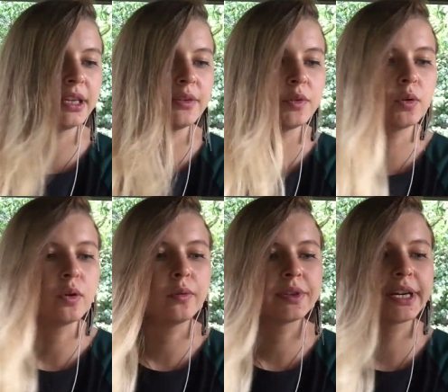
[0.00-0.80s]
give you
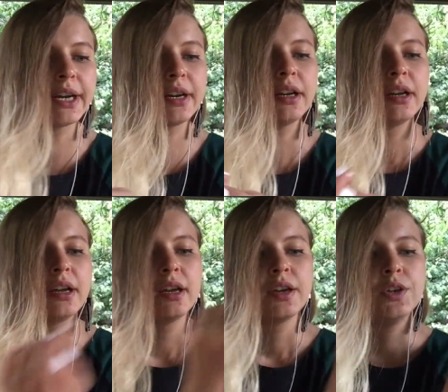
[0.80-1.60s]
over there.
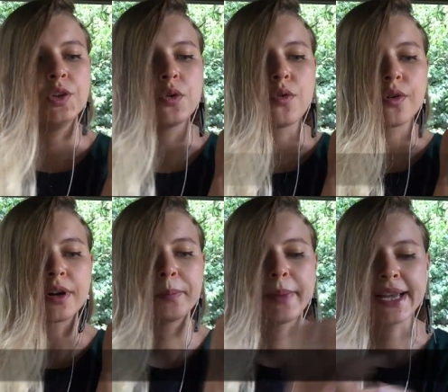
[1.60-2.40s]

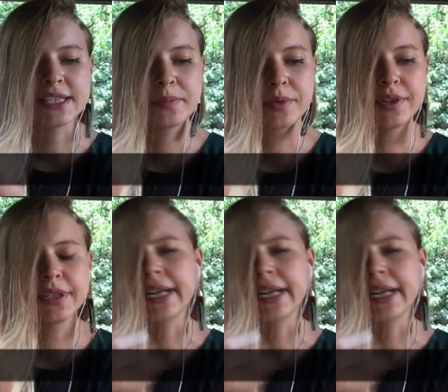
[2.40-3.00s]
Your passport.